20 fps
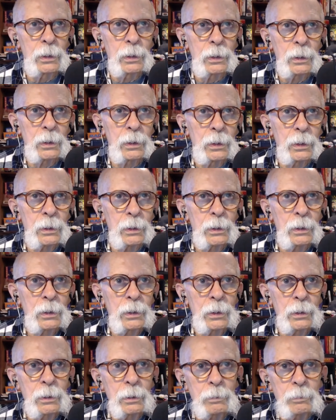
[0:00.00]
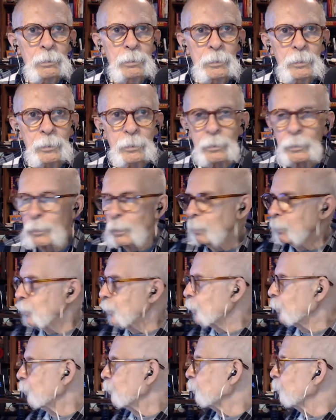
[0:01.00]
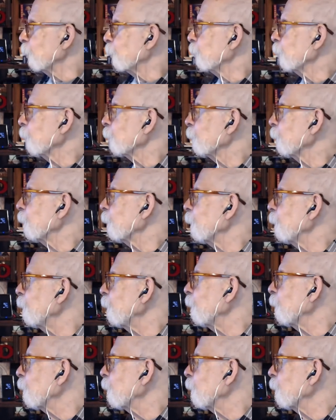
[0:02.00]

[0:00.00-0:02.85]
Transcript: Uh, uh, um, see something